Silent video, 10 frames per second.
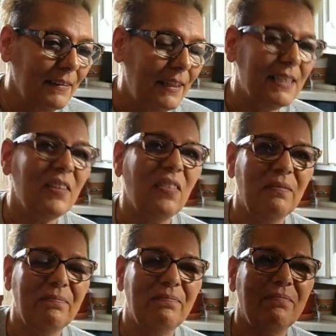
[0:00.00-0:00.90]
It's
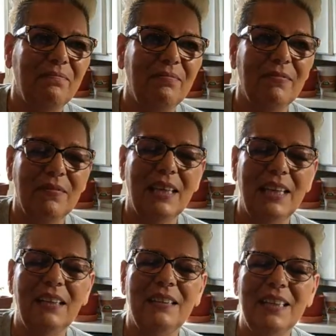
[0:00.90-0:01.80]
like a,